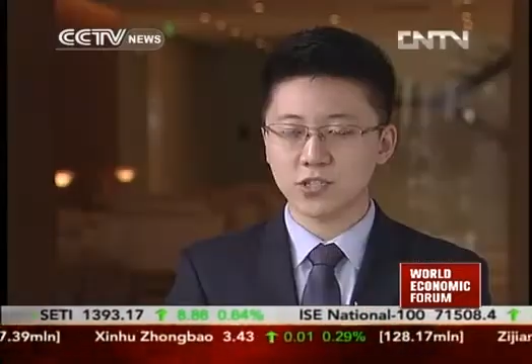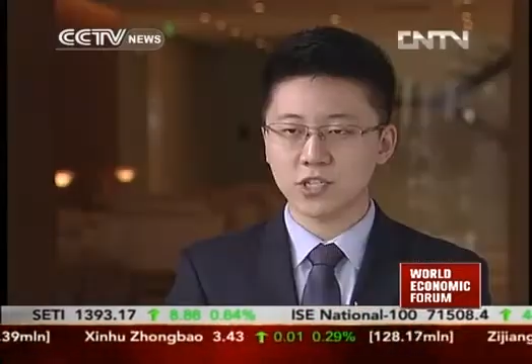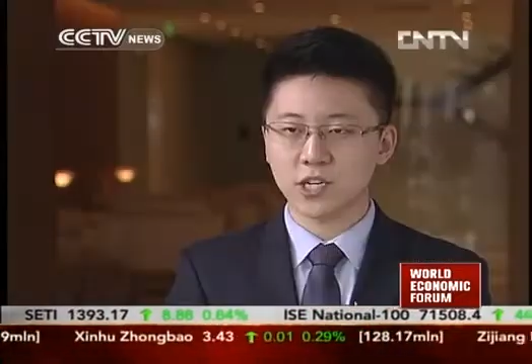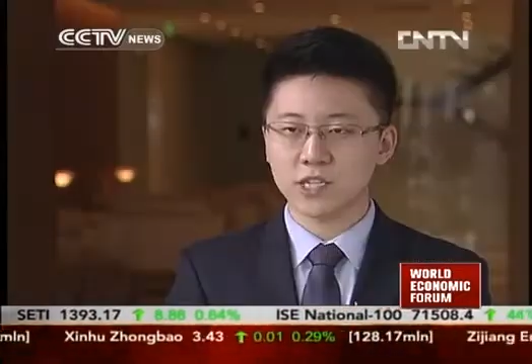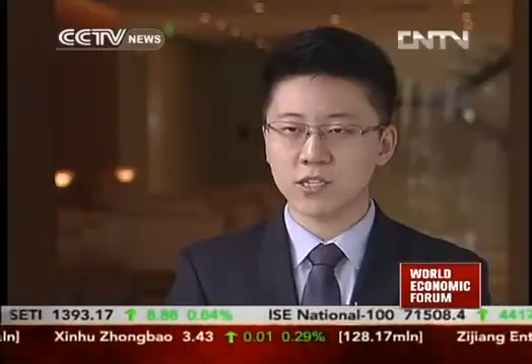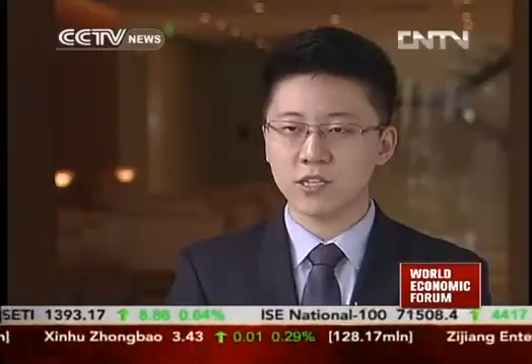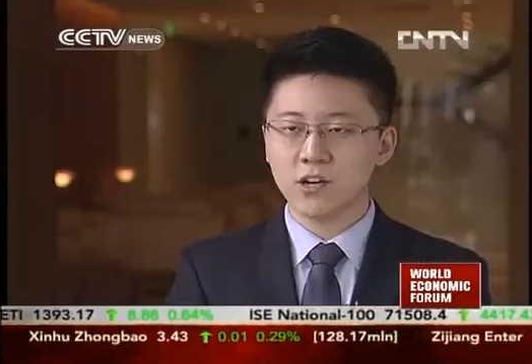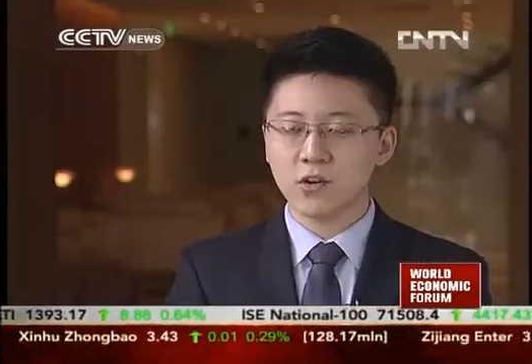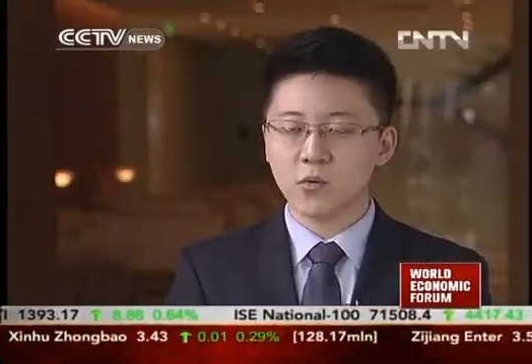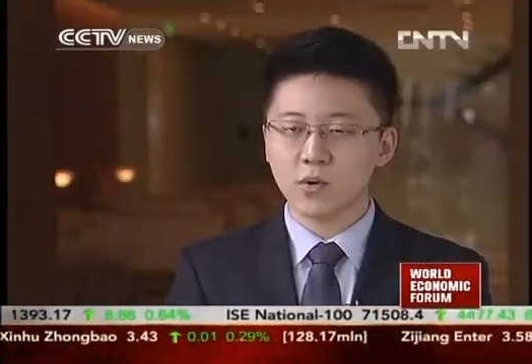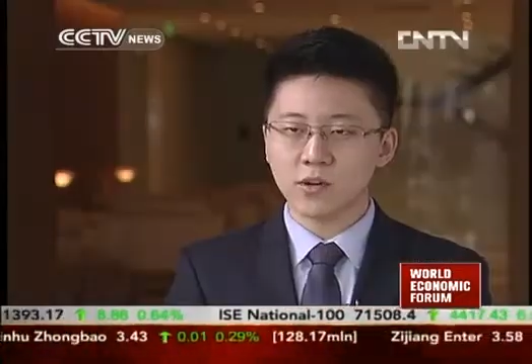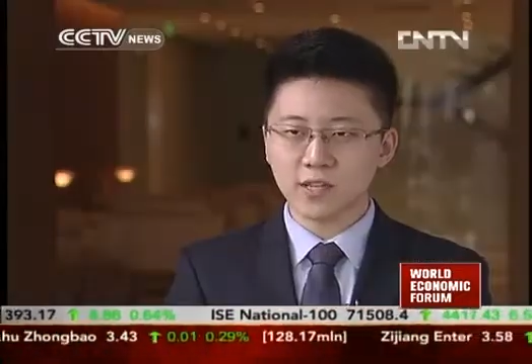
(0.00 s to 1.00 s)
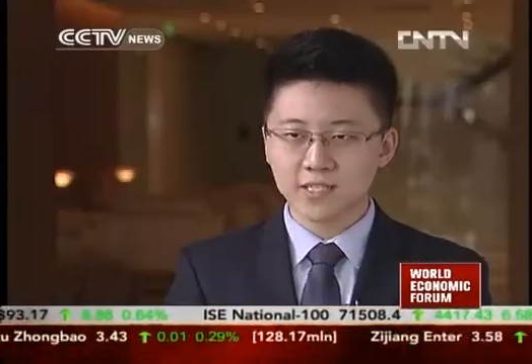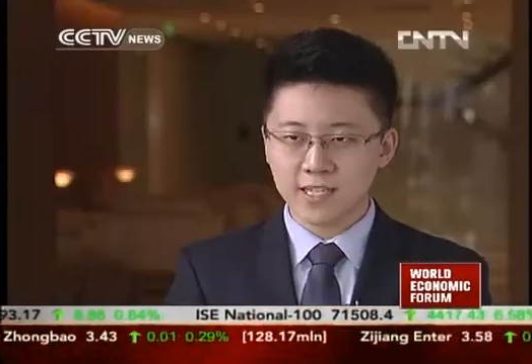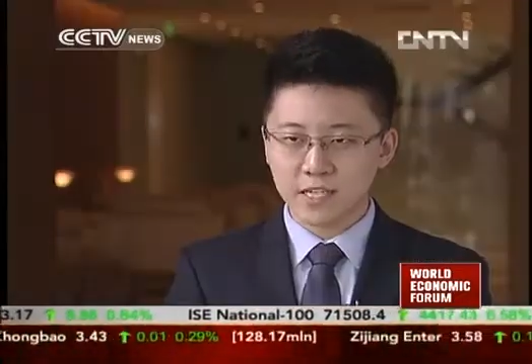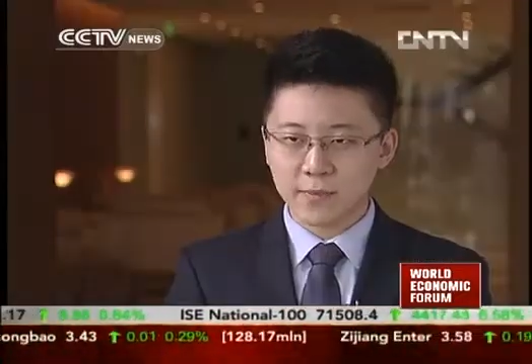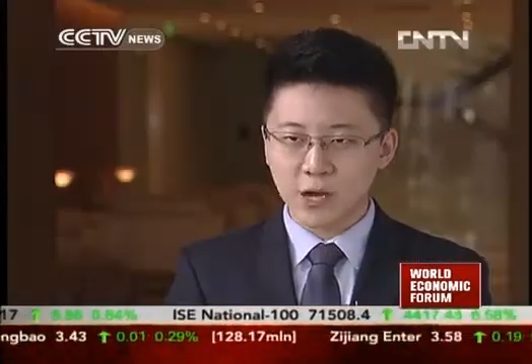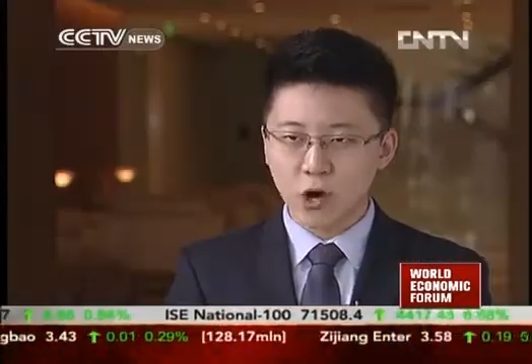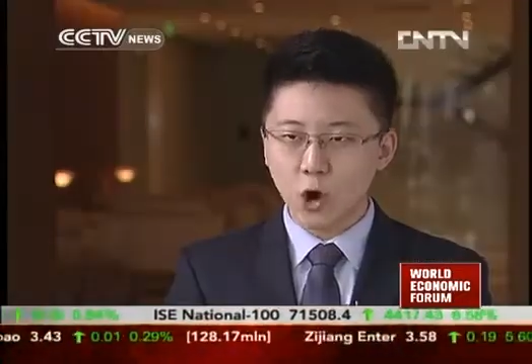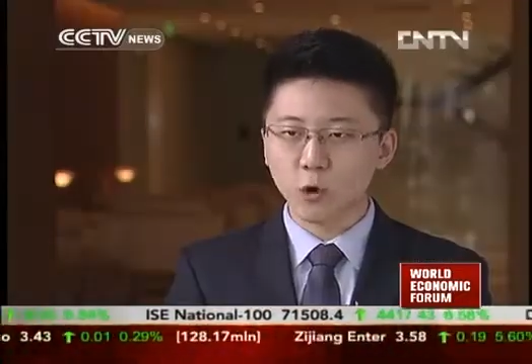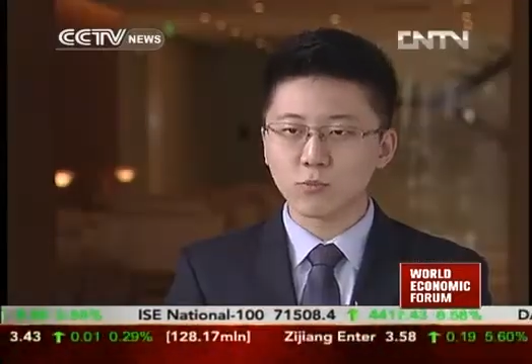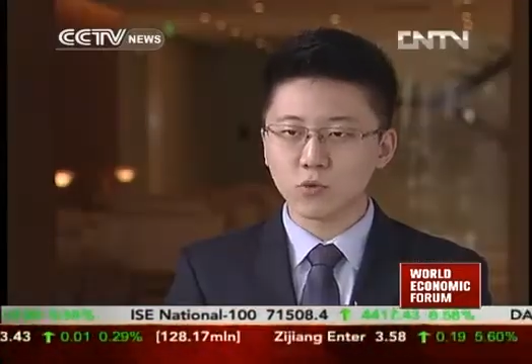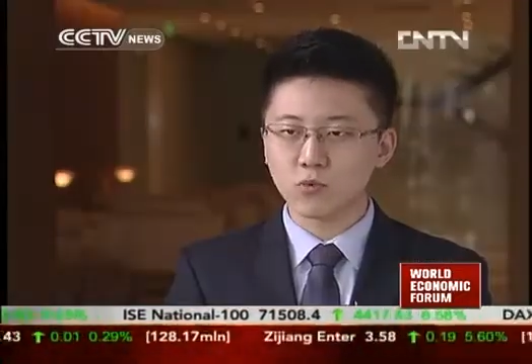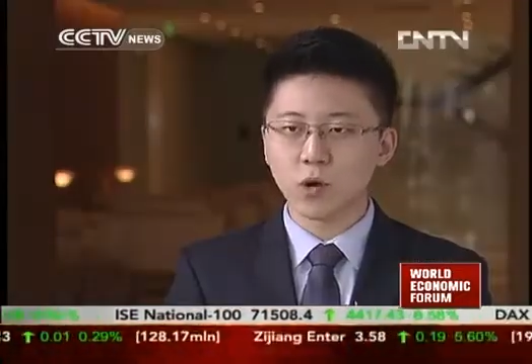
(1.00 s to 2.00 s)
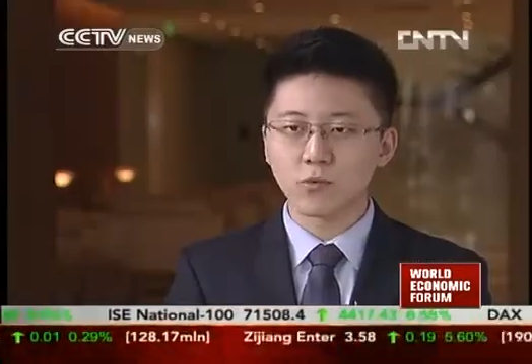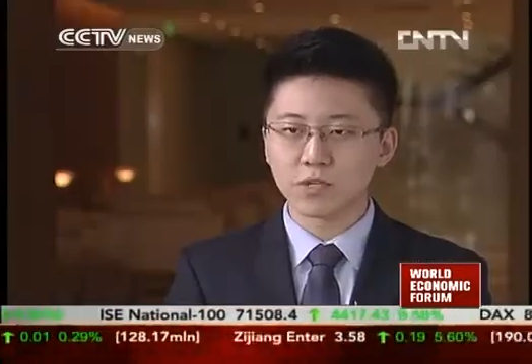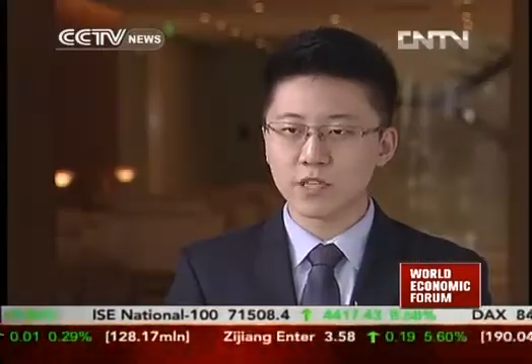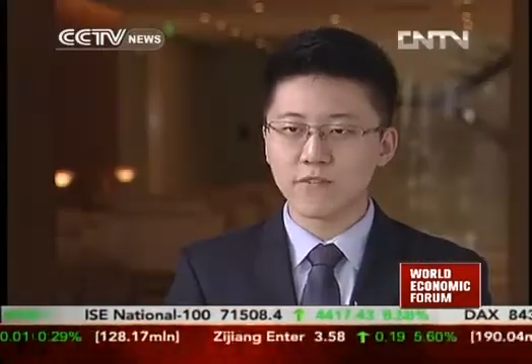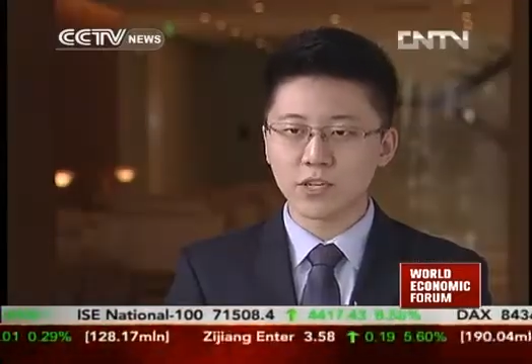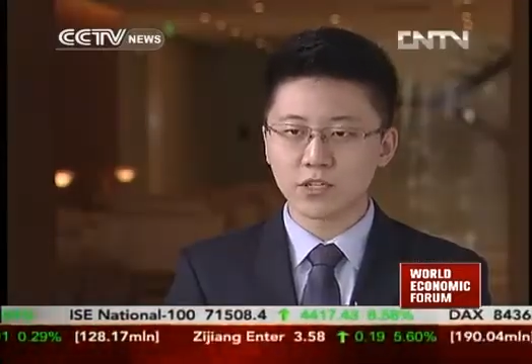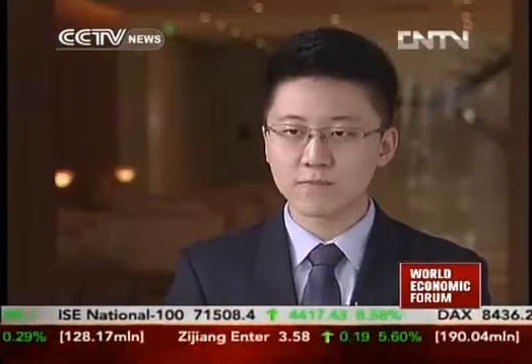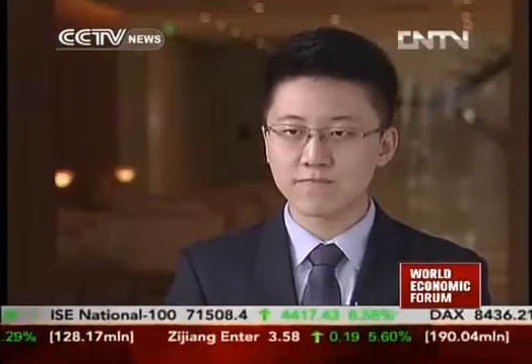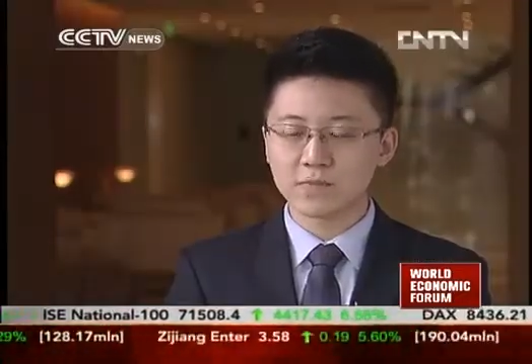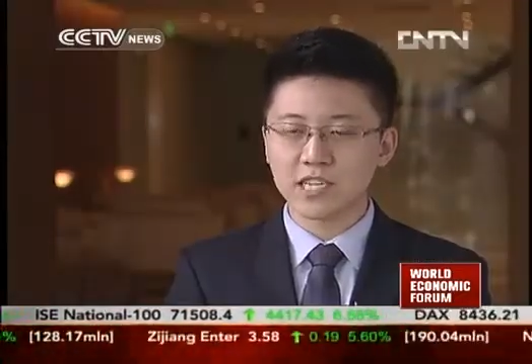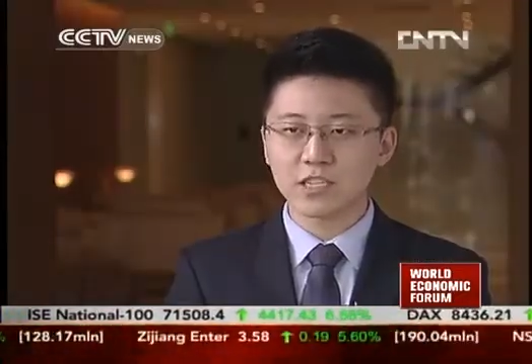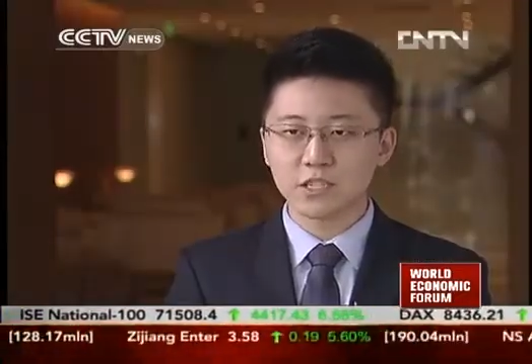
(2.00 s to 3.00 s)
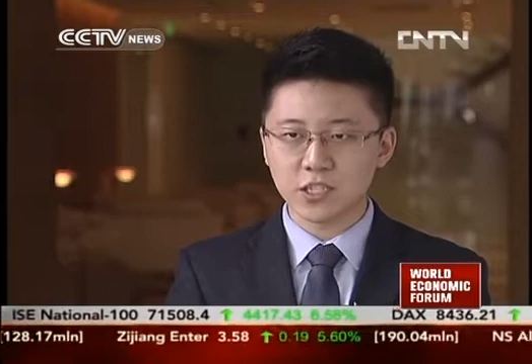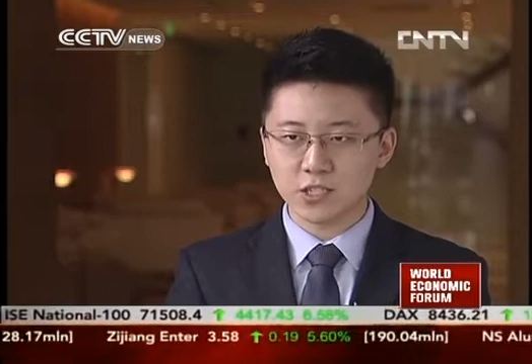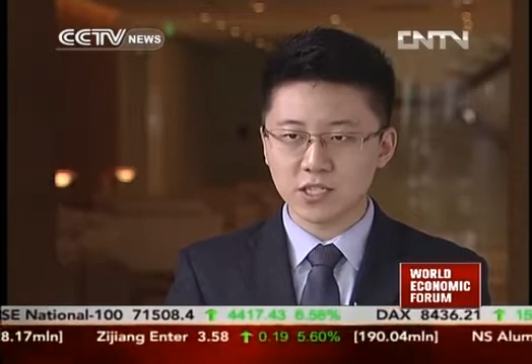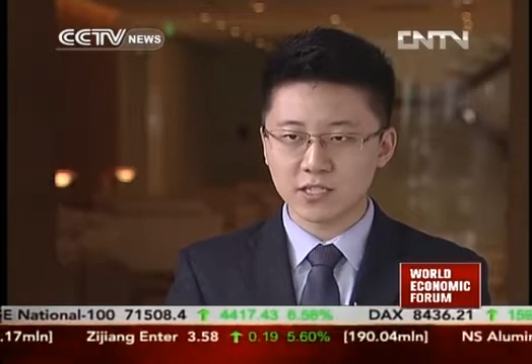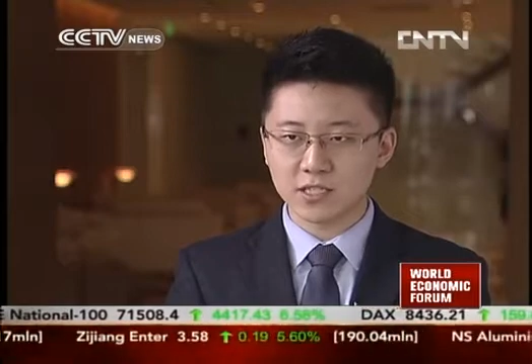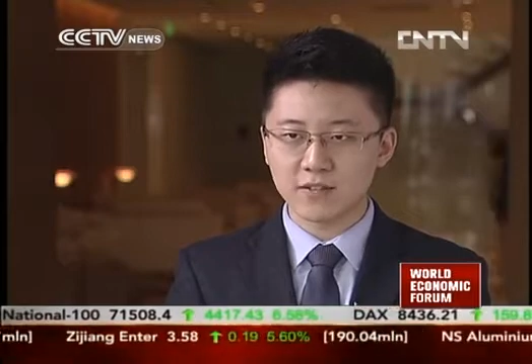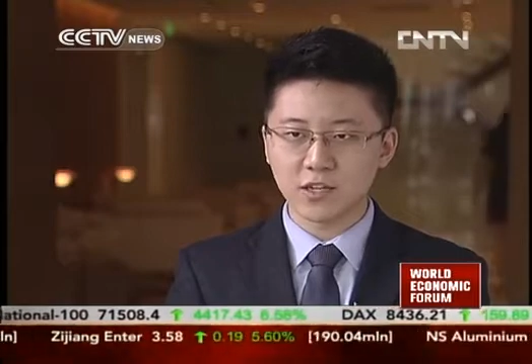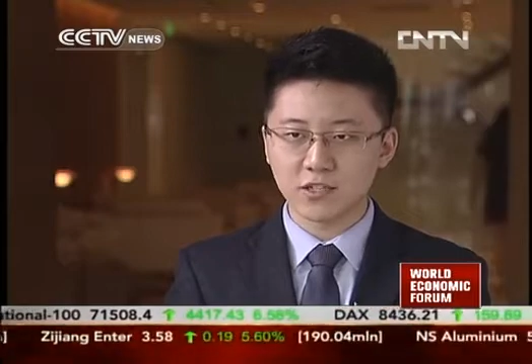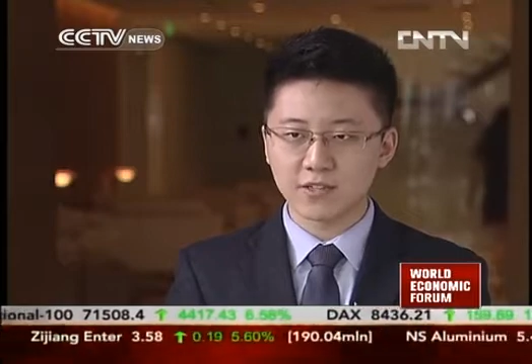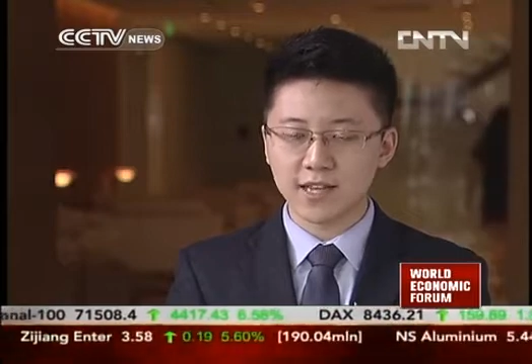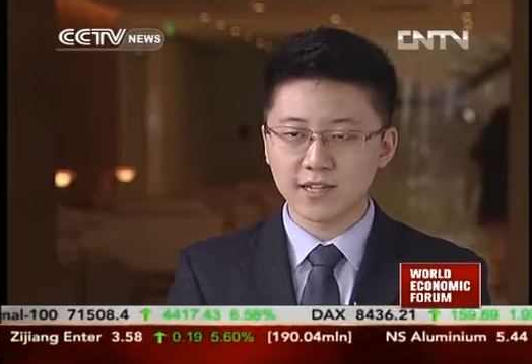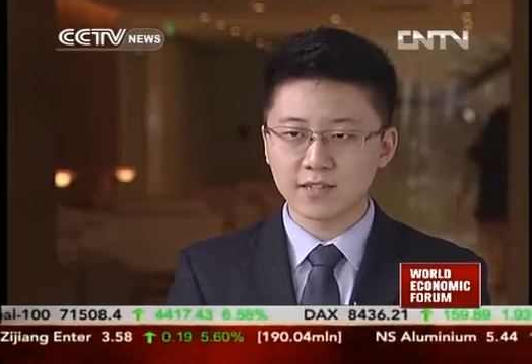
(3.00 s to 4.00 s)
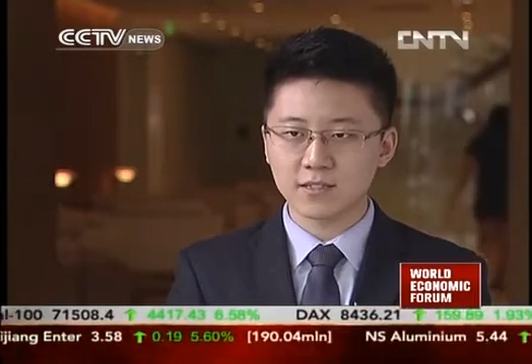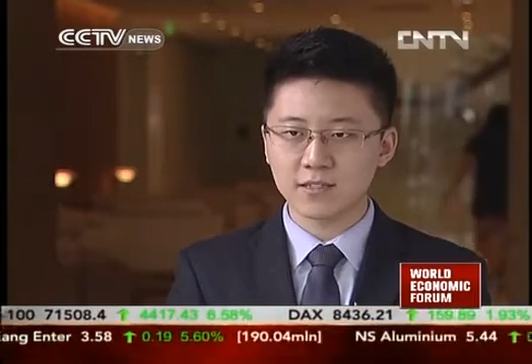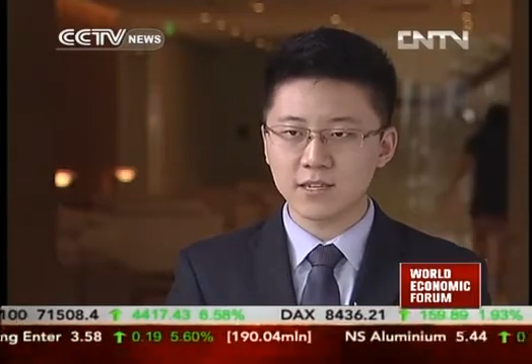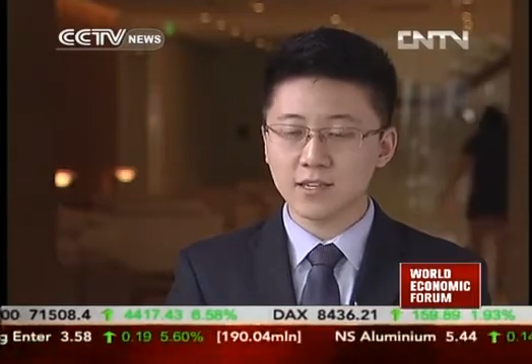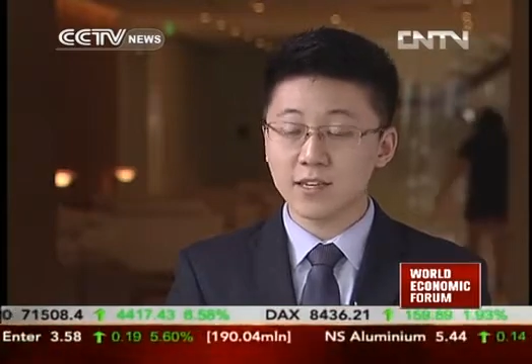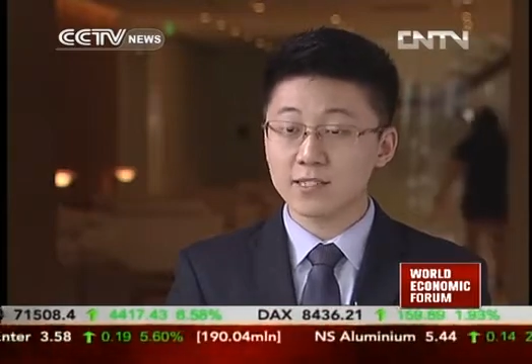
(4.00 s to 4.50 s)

here in China, what are they saying about homegrown innovation, indigenous innovation, that is?